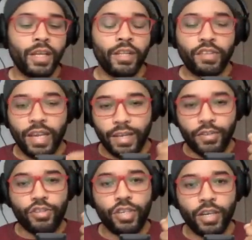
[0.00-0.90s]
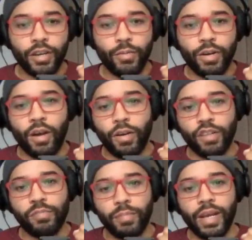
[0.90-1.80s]
Taking a chair with all
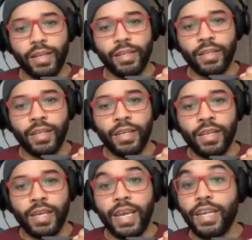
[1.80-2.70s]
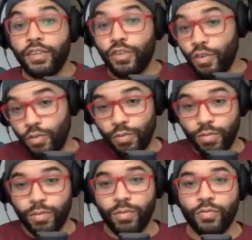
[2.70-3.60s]
his might, hitting you
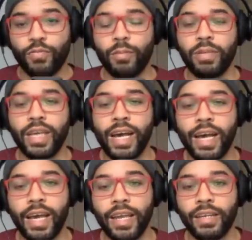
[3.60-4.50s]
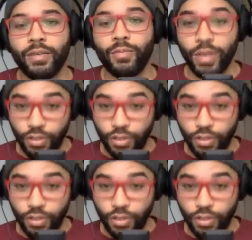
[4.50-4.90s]
from behind with a